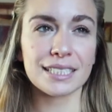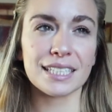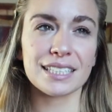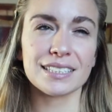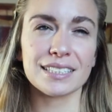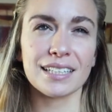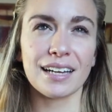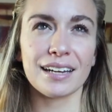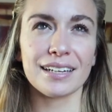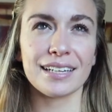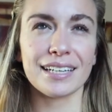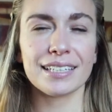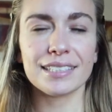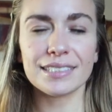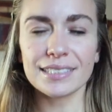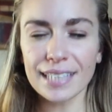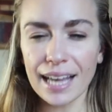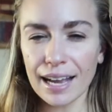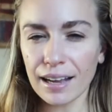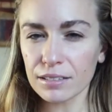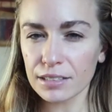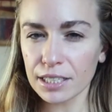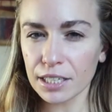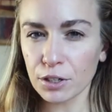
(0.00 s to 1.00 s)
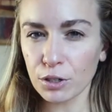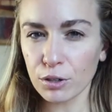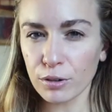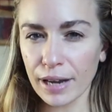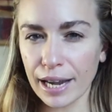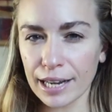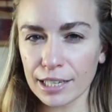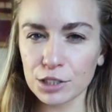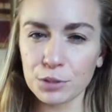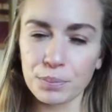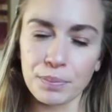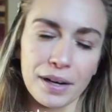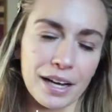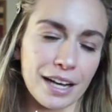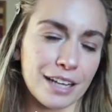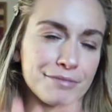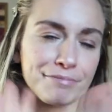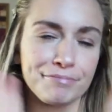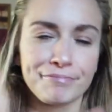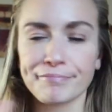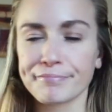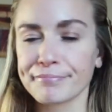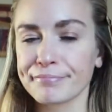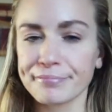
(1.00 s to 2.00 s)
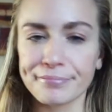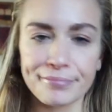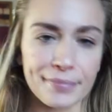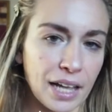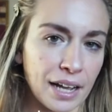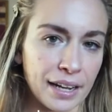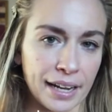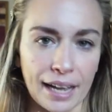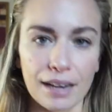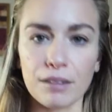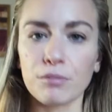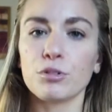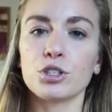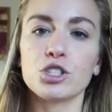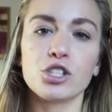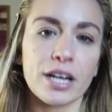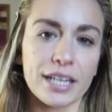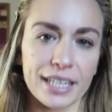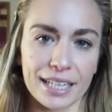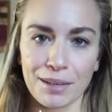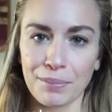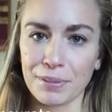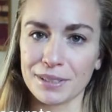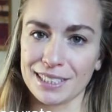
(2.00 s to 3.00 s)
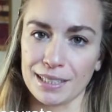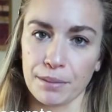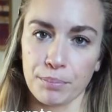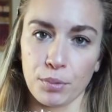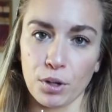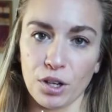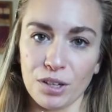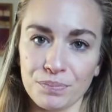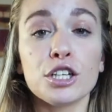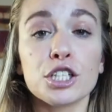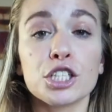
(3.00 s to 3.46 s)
It's not exactly correct, but again, we're trying to keep it simple.